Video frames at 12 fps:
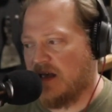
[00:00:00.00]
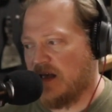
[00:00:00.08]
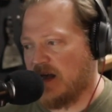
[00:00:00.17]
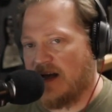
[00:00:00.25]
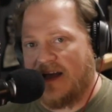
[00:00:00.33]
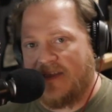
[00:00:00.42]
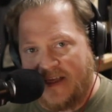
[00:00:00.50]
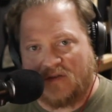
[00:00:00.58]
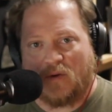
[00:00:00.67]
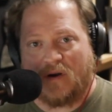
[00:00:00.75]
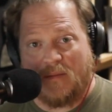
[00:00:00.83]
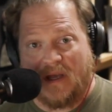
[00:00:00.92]
And that's
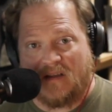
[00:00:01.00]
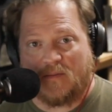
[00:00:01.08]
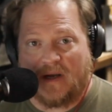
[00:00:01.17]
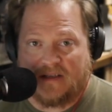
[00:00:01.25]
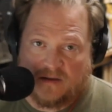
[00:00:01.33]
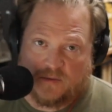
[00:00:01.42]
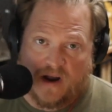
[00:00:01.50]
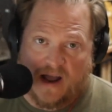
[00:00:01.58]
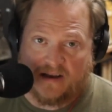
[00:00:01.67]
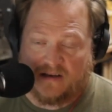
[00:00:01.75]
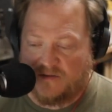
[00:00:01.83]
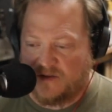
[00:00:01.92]
what it means by
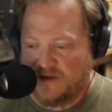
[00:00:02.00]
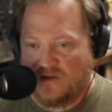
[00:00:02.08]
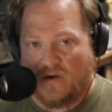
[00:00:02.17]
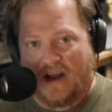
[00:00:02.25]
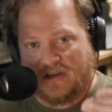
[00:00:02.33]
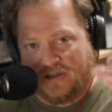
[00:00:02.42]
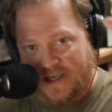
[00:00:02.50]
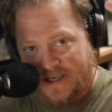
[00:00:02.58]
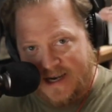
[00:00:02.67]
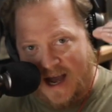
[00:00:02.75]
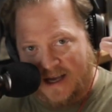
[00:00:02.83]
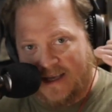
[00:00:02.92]
subtractive, is you're actually
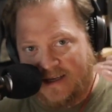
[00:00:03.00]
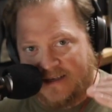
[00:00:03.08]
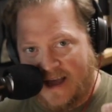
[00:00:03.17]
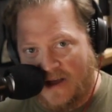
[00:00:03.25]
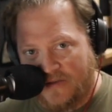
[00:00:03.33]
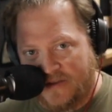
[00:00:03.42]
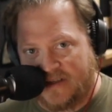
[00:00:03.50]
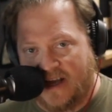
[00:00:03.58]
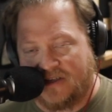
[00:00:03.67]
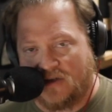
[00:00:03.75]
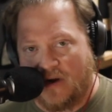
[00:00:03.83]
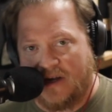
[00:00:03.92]
knocking down the
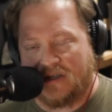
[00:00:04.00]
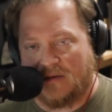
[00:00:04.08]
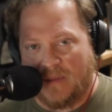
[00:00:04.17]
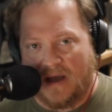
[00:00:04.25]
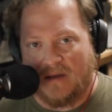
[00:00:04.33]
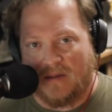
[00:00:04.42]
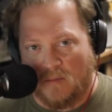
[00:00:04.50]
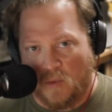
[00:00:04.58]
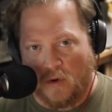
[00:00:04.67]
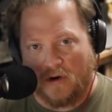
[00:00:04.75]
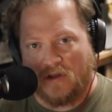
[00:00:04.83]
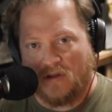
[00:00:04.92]
saturation by
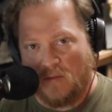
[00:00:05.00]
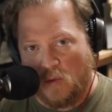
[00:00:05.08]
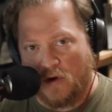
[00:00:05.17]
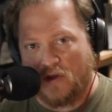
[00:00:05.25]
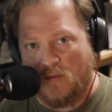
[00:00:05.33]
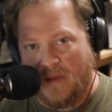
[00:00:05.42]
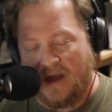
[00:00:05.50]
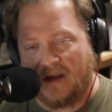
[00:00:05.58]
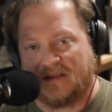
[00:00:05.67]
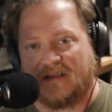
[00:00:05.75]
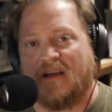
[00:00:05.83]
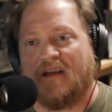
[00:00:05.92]
more. The more you
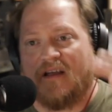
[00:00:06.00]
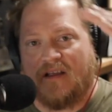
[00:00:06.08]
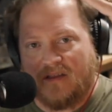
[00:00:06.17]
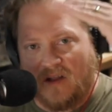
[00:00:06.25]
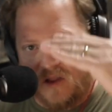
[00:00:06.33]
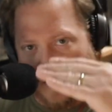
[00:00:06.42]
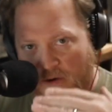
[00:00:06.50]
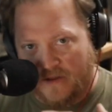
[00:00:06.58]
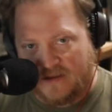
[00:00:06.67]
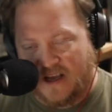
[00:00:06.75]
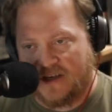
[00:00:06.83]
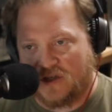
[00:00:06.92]
mix, the lower the
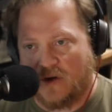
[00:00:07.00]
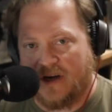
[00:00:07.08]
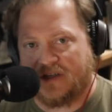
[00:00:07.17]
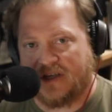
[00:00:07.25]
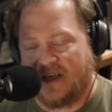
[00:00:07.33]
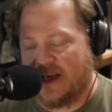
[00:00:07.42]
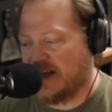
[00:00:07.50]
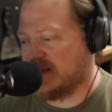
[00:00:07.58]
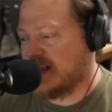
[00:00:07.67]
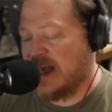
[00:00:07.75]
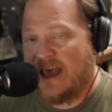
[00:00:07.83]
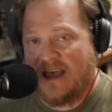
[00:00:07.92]
saturation
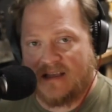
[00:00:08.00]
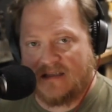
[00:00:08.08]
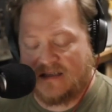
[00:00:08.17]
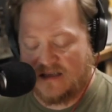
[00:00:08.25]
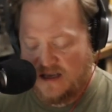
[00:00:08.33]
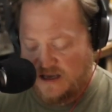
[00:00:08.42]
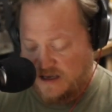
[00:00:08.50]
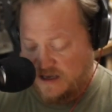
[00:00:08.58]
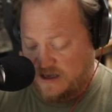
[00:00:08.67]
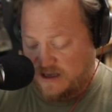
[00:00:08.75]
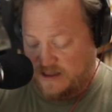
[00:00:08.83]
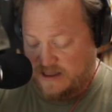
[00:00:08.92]
gets. Hence,
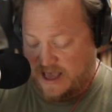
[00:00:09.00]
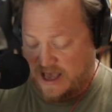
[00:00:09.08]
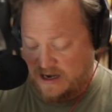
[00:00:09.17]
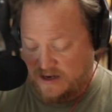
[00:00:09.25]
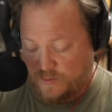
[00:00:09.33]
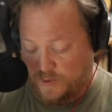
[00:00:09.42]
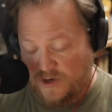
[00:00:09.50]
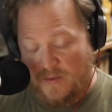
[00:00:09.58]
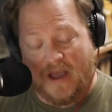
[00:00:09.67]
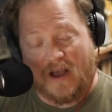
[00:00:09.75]
that when you